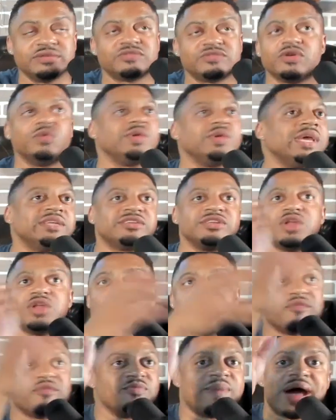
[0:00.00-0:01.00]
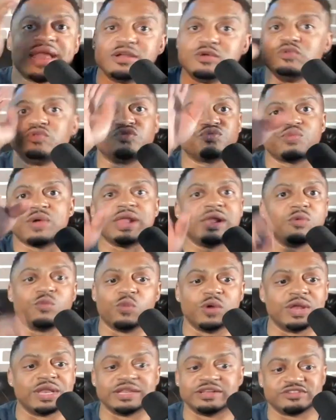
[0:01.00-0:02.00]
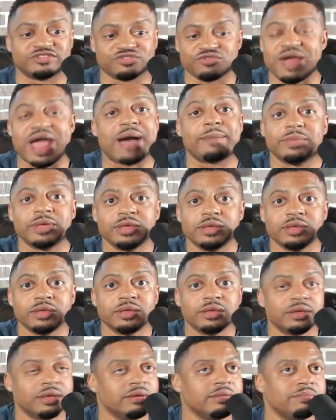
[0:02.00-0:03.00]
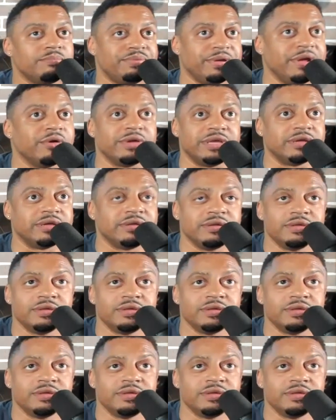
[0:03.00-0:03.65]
So get to know everybody who's willing to scrap. Period.